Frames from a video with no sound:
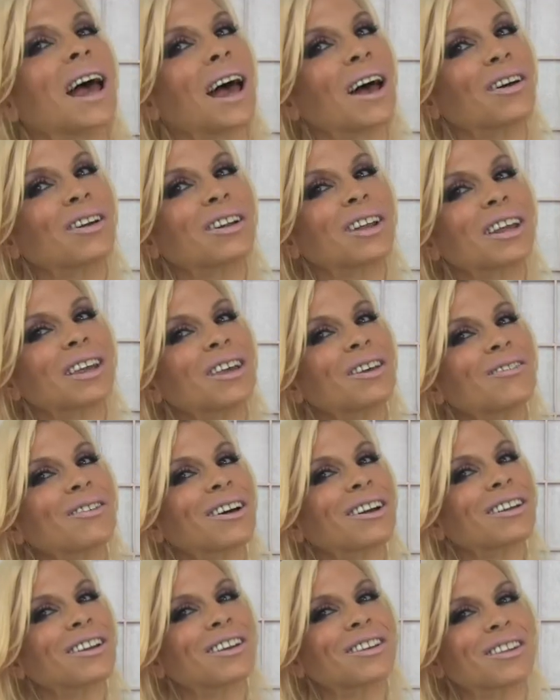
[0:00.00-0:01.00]
I'll let you
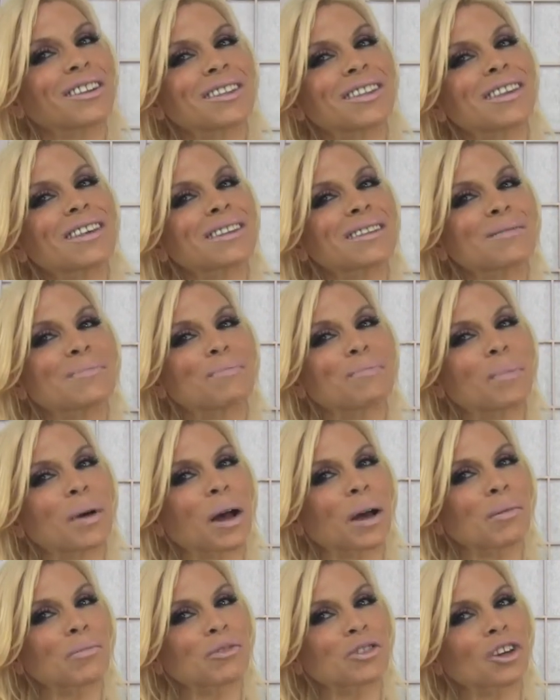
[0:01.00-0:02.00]
all know that this
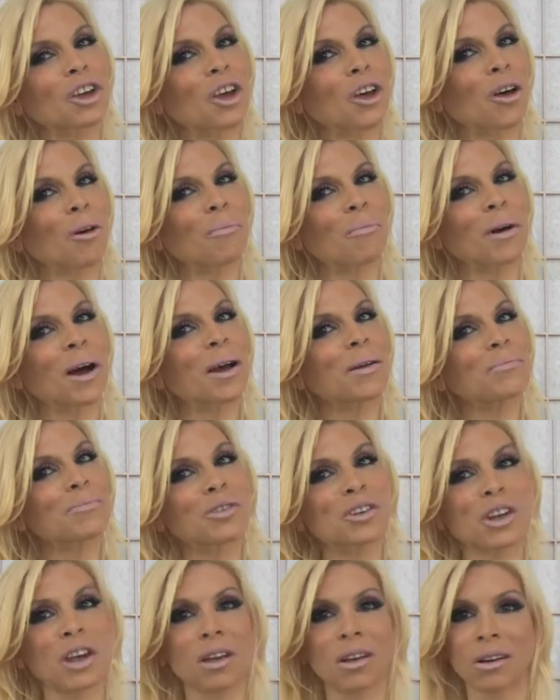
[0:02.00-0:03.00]
bombshell,
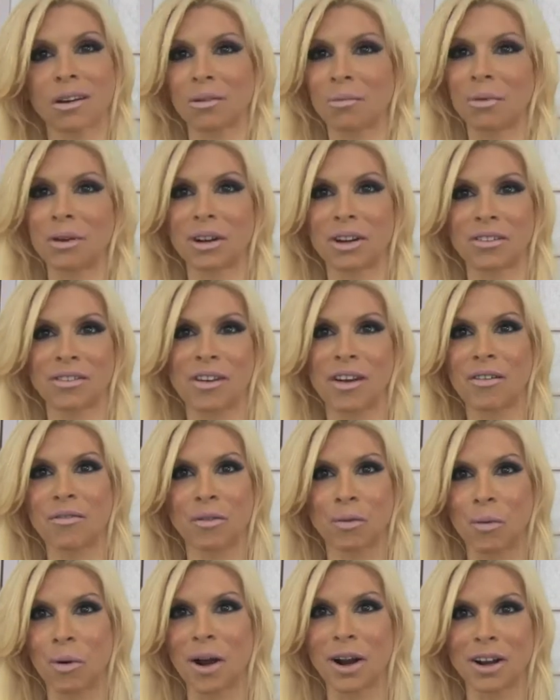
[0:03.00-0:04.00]
momshell, or whatever you
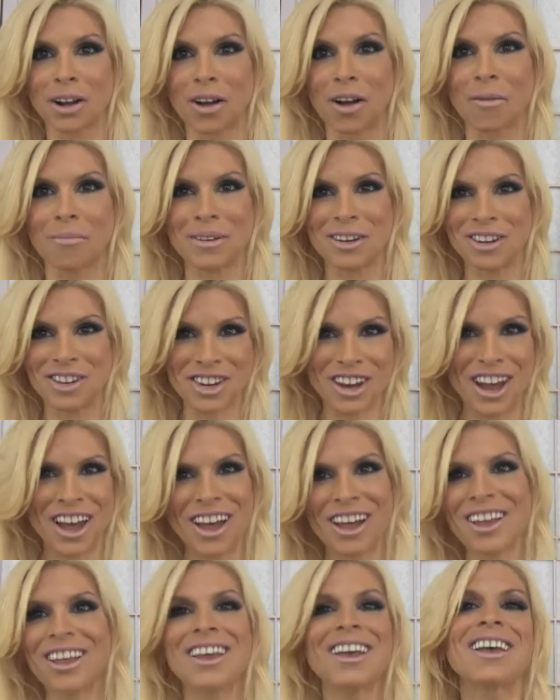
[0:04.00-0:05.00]
ever want to call me,
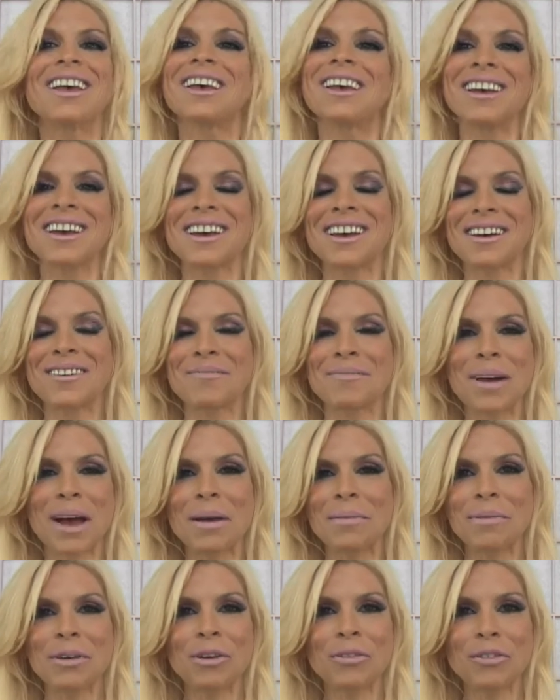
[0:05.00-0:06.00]
shell,
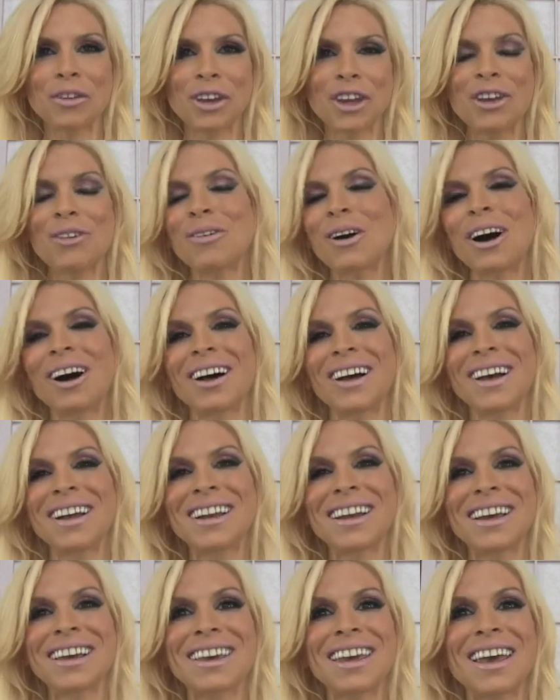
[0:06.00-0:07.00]
I'm here for you all,
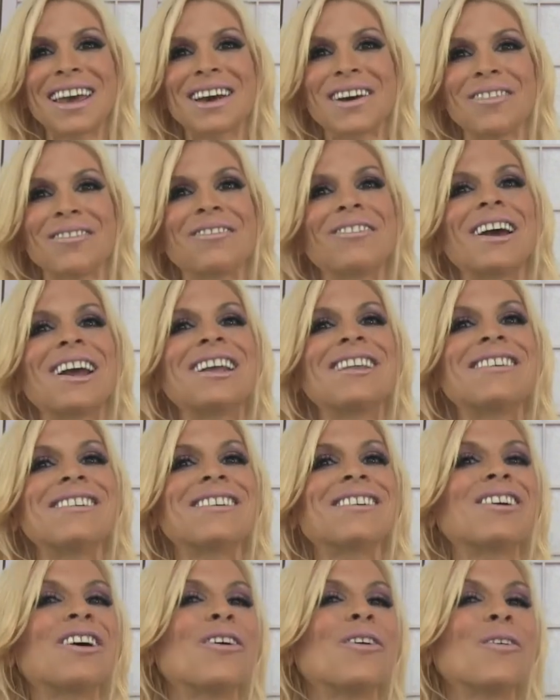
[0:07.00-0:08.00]
and I can't wait to
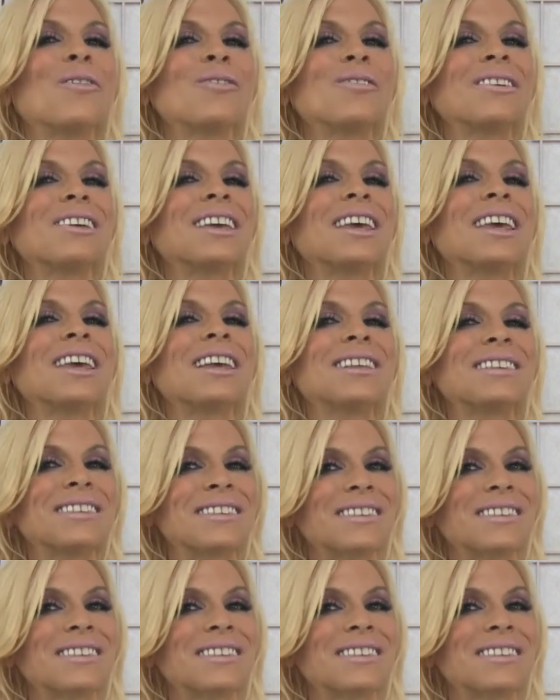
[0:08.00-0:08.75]
go get